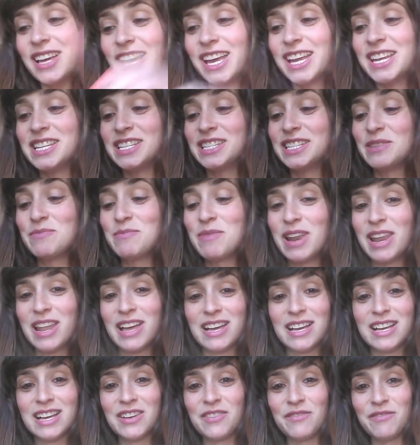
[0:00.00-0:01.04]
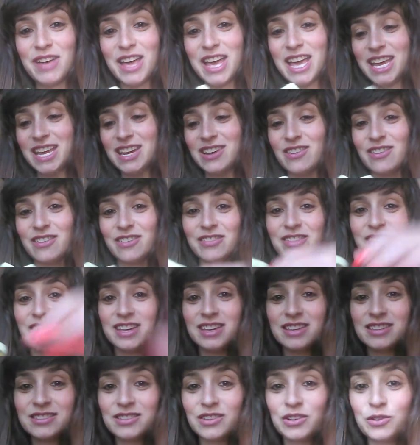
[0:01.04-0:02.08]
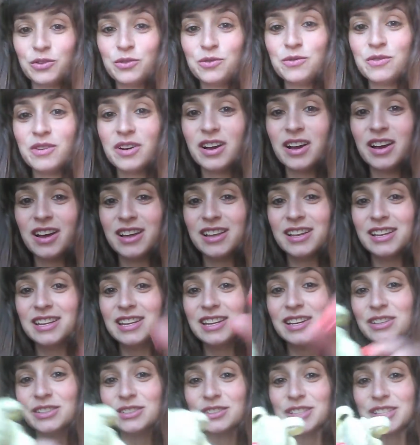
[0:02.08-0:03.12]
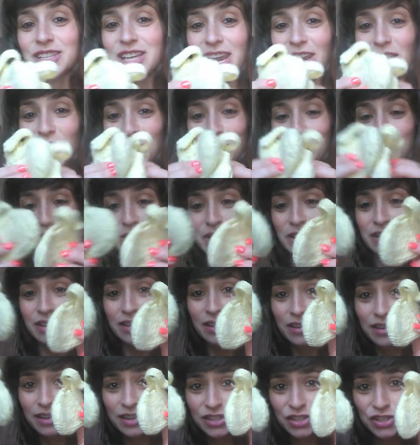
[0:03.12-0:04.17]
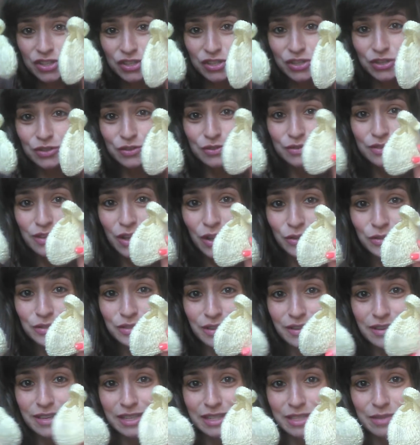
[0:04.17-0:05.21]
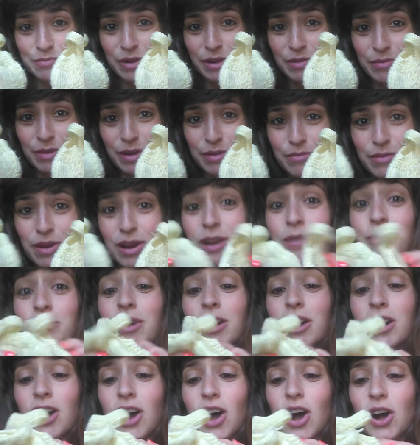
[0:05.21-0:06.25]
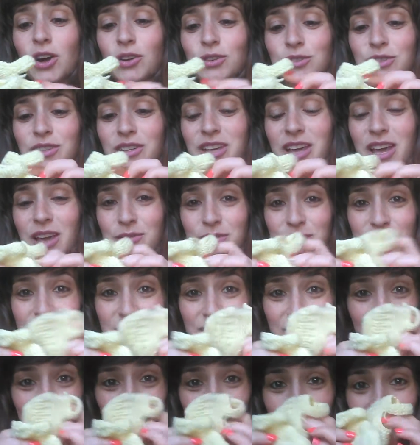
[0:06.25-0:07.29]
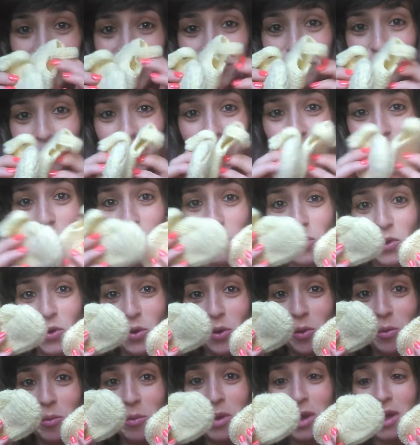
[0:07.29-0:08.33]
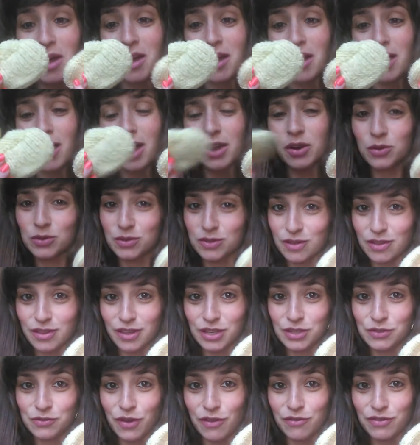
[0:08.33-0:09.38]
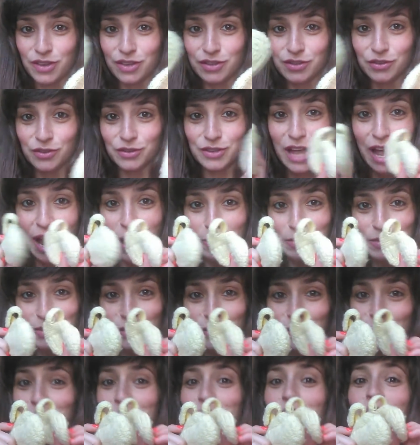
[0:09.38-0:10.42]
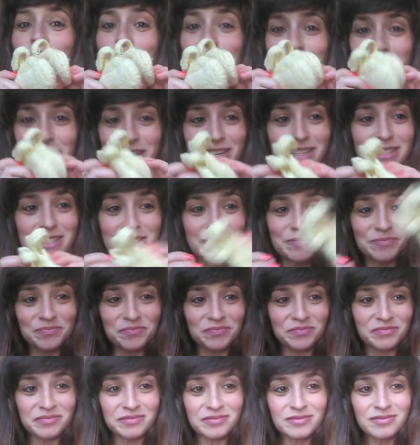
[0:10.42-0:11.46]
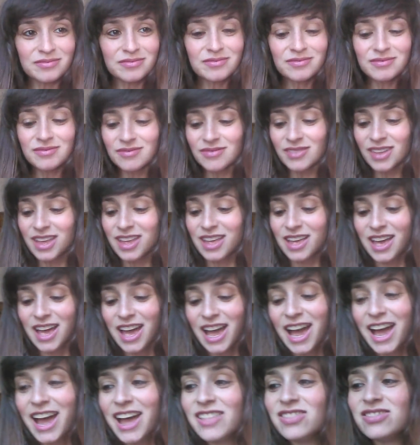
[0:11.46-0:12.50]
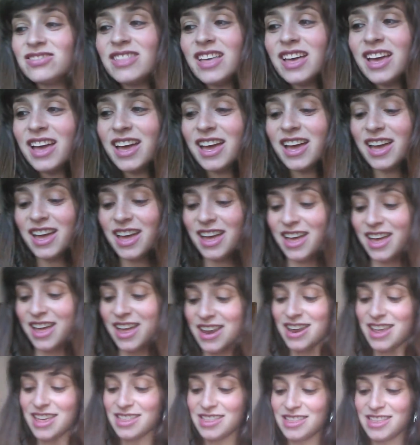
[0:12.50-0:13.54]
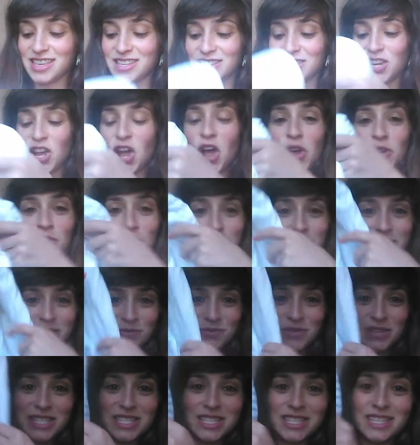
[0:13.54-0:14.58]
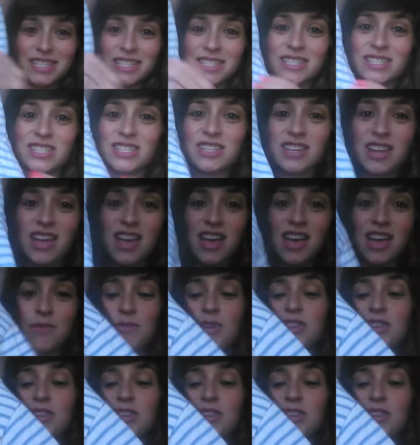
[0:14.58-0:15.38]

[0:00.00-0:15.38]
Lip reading: In a similar vein are these little yellow shoes, also knitted by my mum. Also kept his little feet really warm, and also 35 years old, absolutely love these. And then this coat, which is a